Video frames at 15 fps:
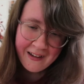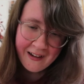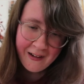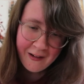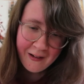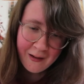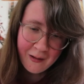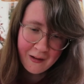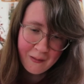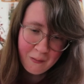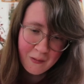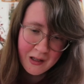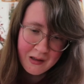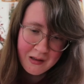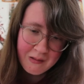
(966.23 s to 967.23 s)
Can't cut
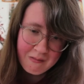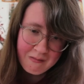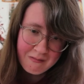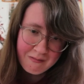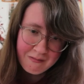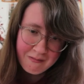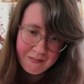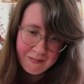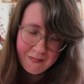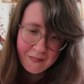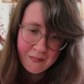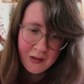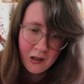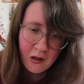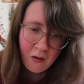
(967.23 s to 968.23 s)
it.
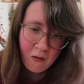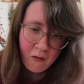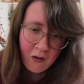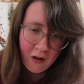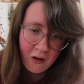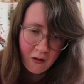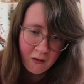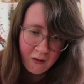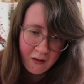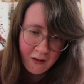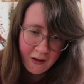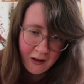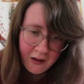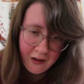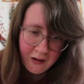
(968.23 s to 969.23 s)
Oh, for God's
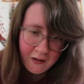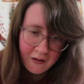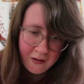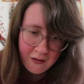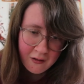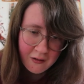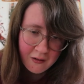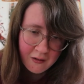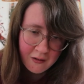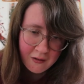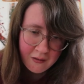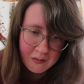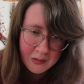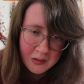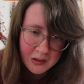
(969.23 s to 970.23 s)

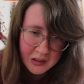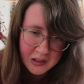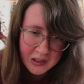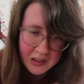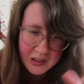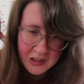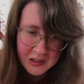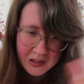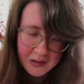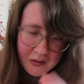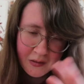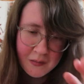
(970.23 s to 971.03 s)
sake.